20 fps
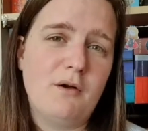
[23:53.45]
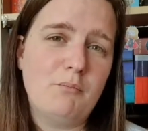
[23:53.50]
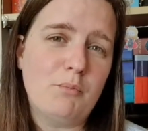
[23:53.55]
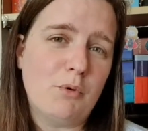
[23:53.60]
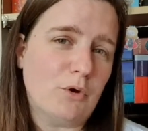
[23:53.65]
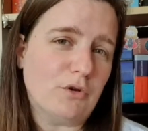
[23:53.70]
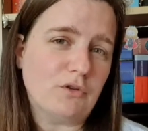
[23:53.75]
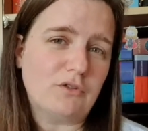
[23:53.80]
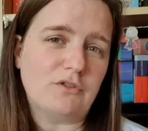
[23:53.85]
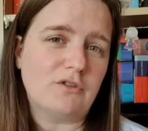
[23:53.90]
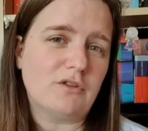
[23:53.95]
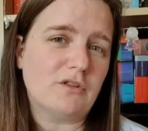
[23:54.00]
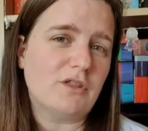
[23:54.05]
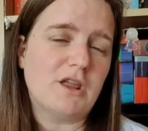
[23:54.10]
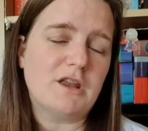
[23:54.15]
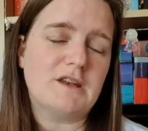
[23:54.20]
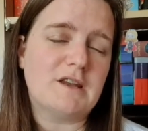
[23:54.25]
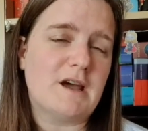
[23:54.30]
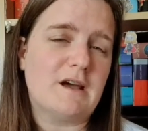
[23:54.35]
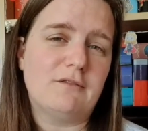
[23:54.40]
books
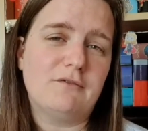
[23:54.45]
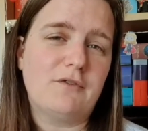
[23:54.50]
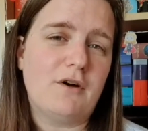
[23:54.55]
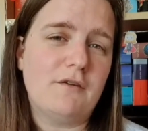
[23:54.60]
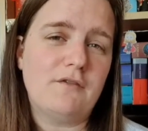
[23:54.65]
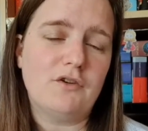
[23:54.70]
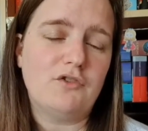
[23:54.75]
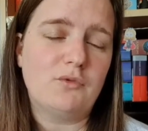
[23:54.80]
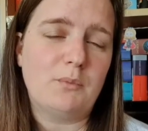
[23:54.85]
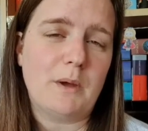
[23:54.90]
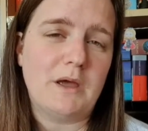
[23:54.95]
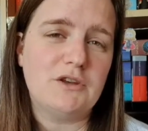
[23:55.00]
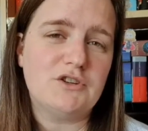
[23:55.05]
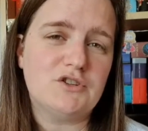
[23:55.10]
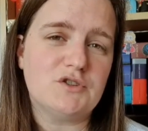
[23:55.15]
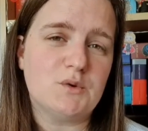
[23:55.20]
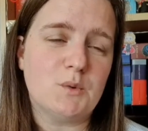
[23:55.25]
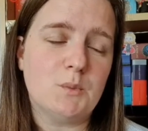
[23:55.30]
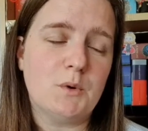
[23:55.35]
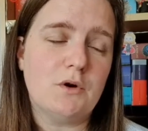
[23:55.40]
that had 500
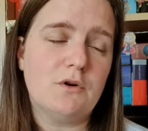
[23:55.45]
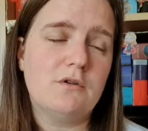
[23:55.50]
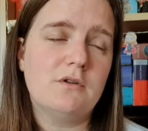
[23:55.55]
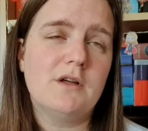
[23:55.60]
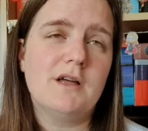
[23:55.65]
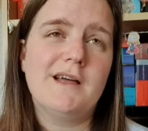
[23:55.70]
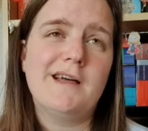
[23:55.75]
pages or more?